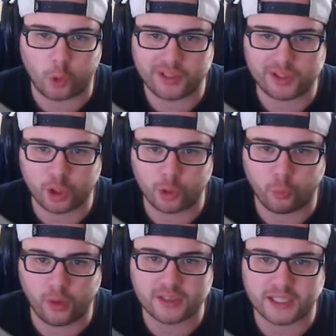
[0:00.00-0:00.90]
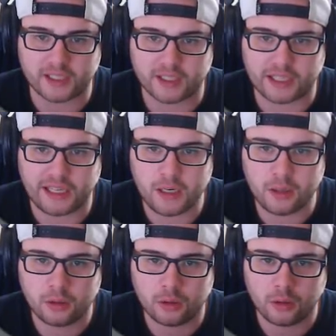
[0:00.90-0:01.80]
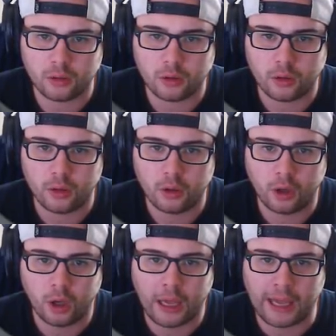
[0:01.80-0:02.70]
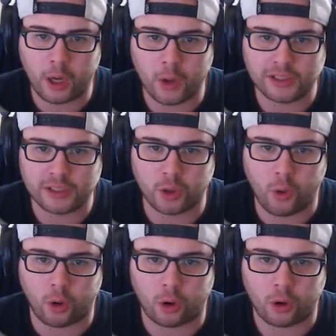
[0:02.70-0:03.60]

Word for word: only certain ones I can clean. Hey, who's at the door?